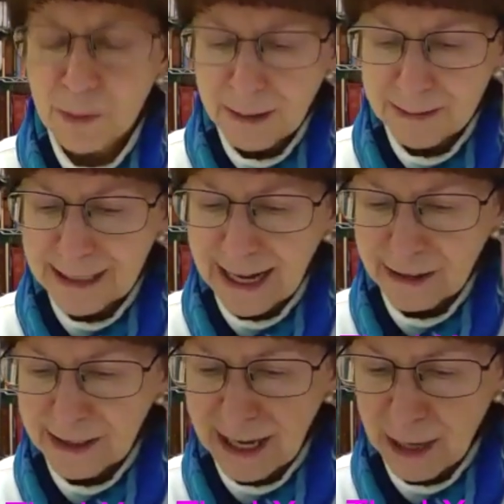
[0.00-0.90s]
probably not
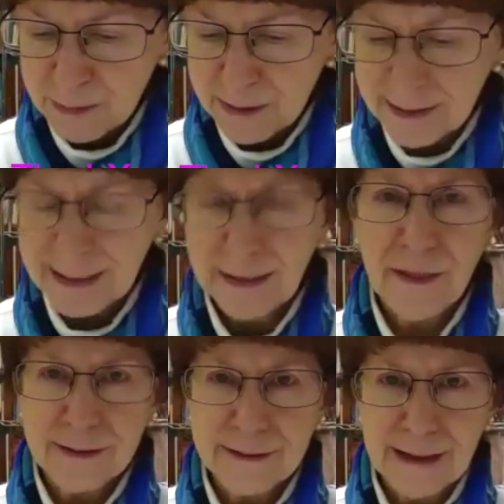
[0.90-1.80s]
going to happen
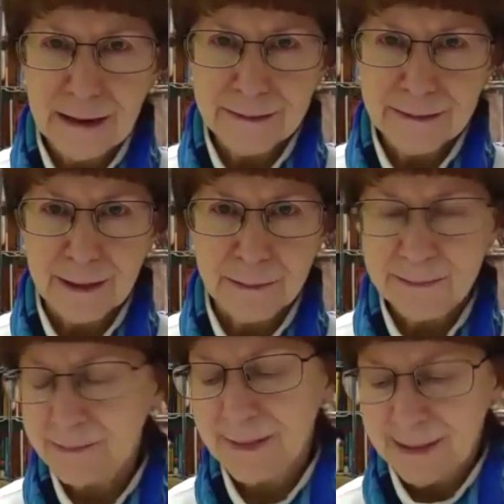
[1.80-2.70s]
this lifetime.
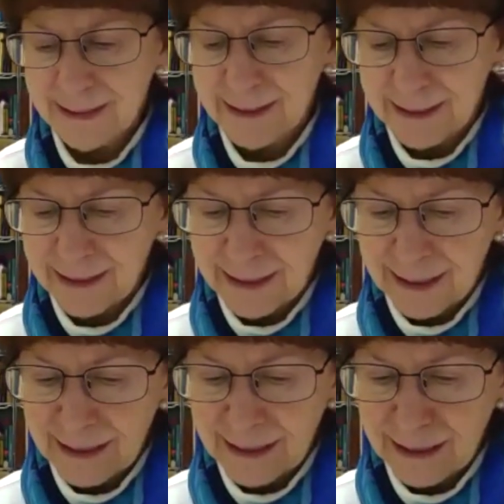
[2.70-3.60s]

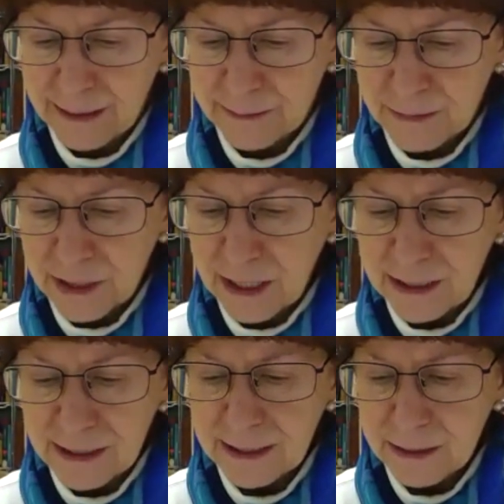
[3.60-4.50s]
Um,
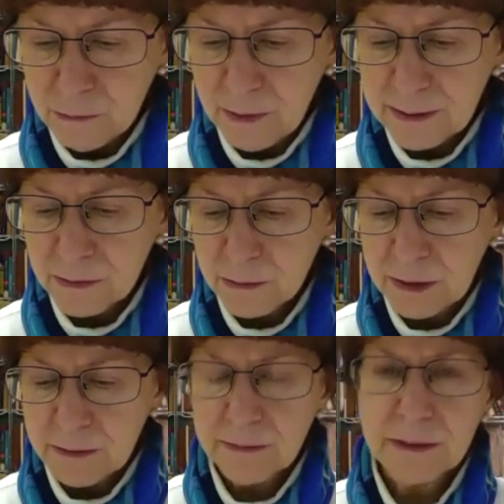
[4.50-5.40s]
Jenna, it was a
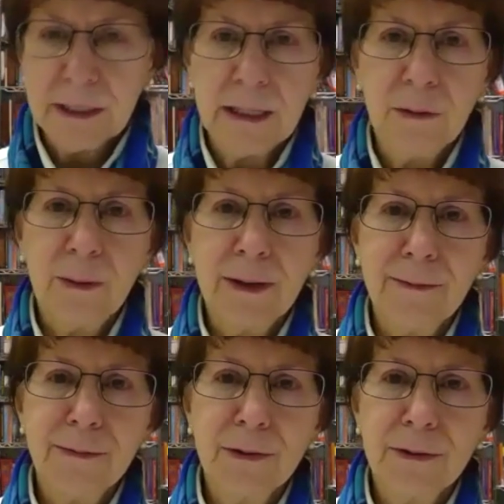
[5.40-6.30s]
wonderful day, and quite
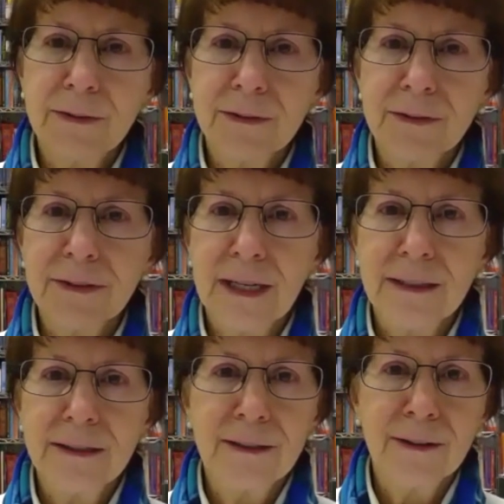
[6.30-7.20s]
a few of you
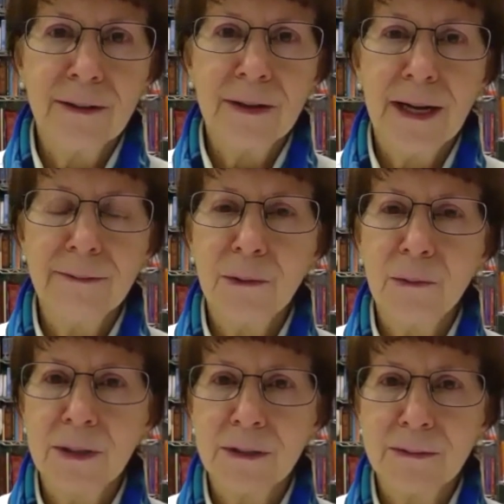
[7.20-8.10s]
said, you know, have a
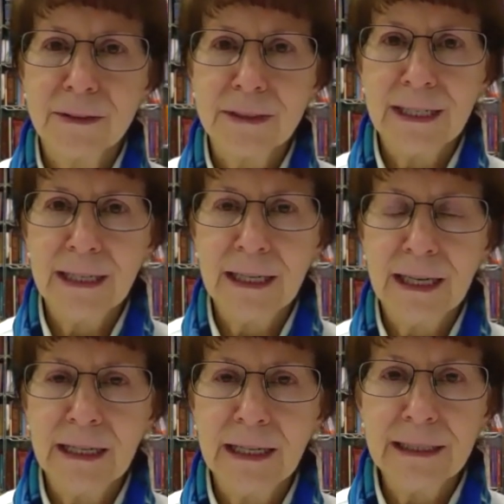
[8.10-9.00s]
wonderful day,
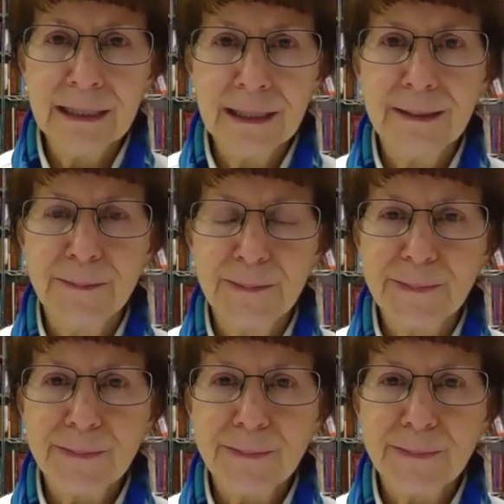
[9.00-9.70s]
and I did.